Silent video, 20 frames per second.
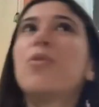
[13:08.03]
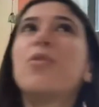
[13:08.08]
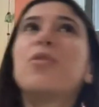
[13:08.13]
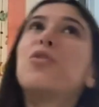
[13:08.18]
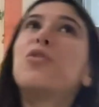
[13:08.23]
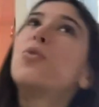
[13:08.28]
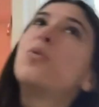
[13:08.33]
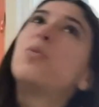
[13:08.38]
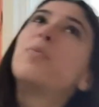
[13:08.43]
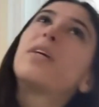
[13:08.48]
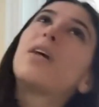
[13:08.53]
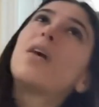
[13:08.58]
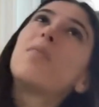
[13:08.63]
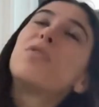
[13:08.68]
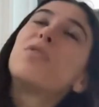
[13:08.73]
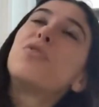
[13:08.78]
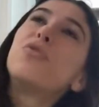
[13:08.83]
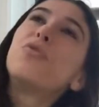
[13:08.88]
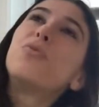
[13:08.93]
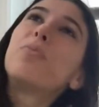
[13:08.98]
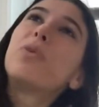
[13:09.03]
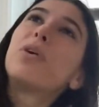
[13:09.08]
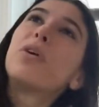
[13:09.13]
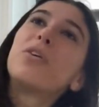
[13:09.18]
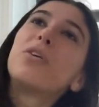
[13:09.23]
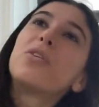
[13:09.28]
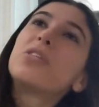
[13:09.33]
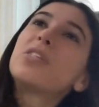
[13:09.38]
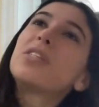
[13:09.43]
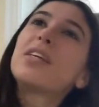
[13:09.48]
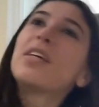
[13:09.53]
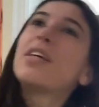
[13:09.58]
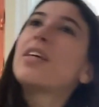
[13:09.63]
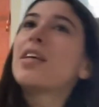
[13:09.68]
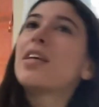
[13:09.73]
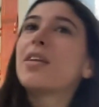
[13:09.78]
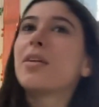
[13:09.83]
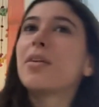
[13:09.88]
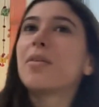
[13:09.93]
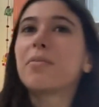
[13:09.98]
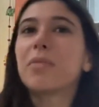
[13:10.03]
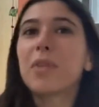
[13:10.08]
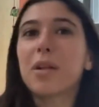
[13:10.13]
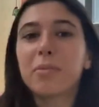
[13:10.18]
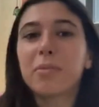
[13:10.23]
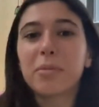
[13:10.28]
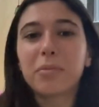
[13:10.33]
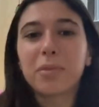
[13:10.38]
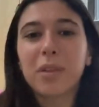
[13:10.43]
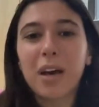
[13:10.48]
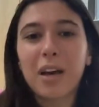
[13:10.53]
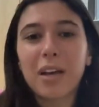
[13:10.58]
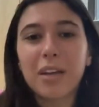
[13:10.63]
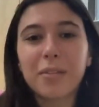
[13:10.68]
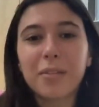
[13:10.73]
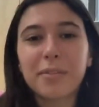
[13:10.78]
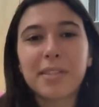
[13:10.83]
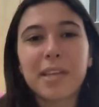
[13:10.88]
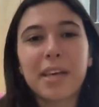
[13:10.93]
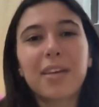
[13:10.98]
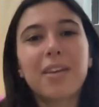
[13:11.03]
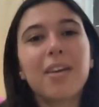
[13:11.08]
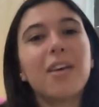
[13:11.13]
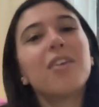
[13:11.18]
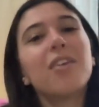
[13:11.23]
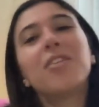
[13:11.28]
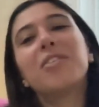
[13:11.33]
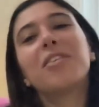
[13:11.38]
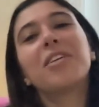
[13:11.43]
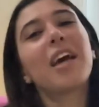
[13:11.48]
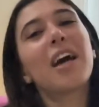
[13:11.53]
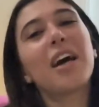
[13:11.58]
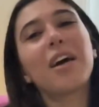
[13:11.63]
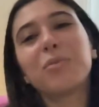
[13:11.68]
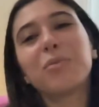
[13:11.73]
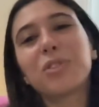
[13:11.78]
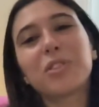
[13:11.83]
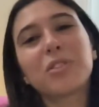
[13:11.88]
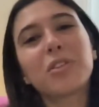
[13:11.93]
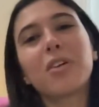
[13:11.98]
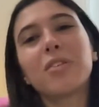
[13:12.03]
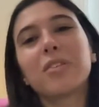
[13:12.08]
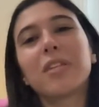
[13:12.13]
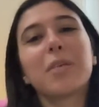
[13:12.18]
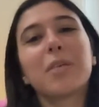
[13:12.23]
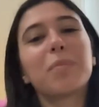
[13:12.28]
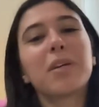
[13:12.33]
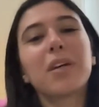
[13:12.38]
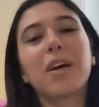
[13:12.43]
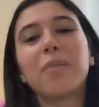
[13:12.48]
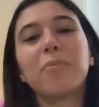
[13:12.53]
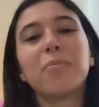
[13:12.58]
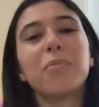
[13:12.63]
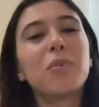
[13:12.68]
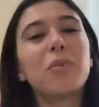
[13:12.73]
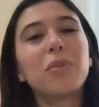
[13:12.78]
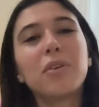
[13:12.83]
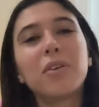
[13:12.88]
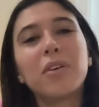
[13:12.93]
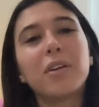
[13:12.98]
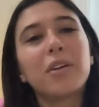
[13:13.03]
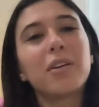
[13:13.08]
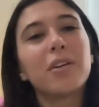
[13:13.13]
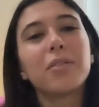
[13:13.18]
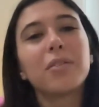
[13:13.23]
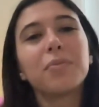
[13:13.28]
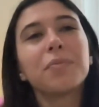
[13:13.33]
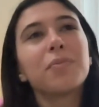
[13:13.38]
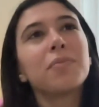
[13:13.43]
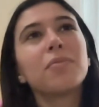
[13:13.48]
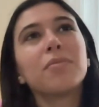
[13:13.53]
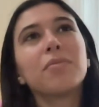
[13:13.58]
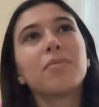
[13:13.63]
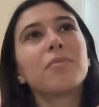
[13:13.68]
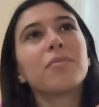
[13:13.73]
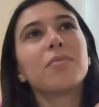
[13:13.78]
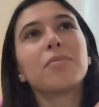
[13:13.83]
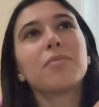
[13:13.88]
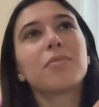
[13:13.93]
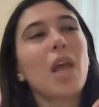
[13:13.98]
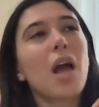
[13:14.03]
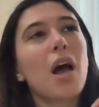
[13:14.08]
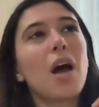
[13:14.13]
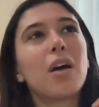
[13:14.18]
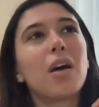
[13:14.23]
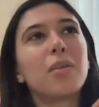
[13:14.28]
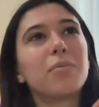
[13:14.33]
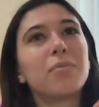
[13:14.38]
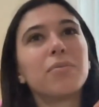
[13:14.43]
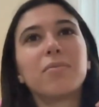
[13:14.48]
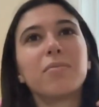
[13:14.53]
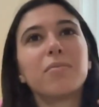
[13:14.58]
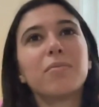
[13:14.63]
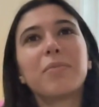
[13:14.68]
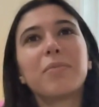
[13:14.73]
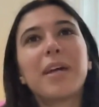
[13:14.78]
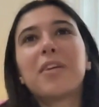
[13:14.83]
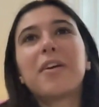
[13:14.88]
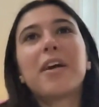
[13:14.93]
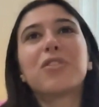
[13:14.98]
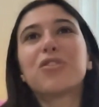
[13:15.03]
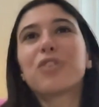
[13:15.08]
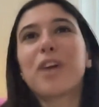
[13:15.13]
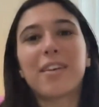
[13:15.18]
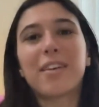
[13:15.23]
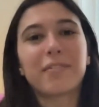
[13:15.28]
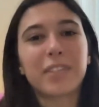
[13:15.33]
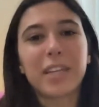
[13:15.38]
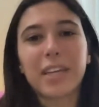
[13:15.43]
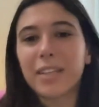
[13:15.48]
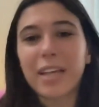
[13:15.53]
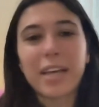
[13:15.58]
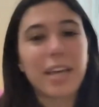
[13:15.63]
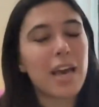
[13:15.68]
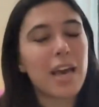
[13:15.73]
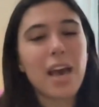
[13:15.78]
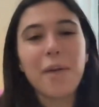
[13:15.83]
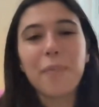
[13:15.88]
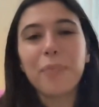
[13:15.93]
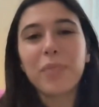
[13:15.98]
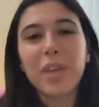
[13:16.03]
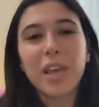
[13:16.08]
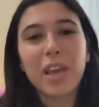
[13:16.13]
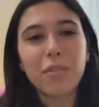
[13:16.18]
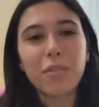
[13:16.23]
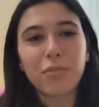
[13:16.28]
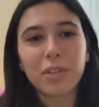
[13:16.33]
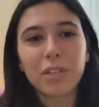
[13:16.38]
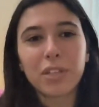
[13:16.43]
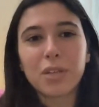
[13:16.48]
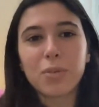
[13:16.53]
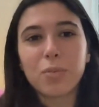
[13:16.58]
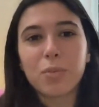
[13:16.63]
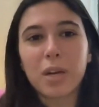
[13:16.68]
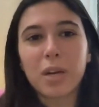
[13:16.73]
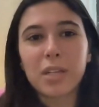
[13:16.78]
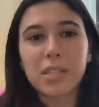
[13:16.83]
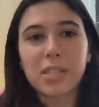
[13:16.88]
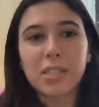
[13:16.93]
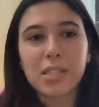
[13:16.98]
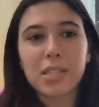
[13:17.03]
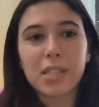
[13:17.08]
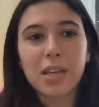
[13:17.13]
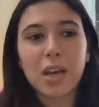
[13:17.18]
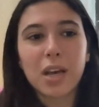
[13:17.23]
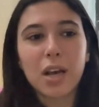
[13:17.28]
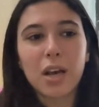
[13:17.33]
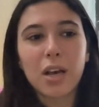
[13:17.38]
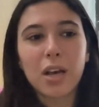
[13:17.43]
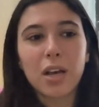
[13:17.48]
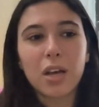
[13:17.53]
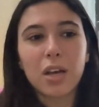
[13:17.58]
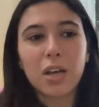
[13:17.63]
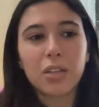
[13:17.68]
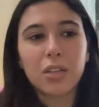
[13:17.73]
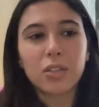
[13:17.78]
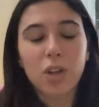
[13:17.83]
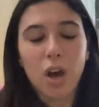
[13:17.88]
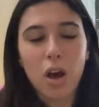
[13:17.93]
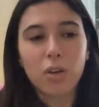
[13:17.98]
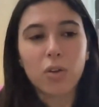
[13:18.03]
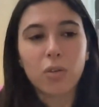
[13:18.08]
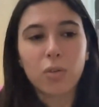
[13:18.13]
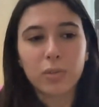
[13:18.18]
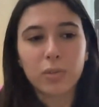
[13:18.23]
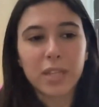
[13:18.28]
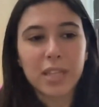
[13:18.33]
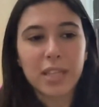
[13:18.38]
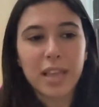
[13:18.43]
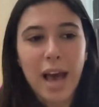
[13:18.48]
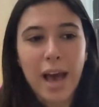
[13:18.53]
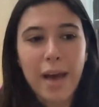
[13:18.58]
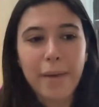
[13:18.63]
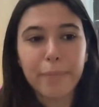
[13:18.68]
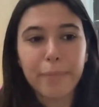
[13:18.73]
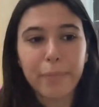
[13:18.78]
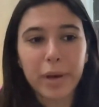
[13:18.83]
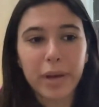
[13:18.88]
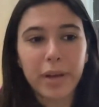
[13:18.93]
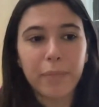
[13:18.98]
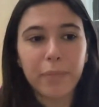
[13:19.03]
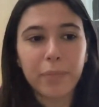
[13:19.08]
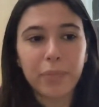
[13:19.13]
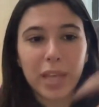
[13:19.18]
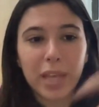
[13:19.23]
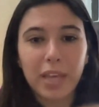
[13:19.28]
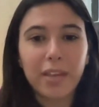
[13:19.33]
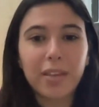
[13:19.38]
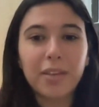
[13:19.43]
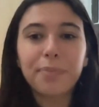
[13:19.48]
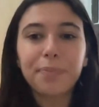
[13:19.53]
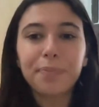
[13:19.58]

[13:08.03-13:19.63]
you will become a new person, blah blah blah. And I was like, oh yeah, I'm sure I'll like become more better at traveling. Like it really was not only that, but like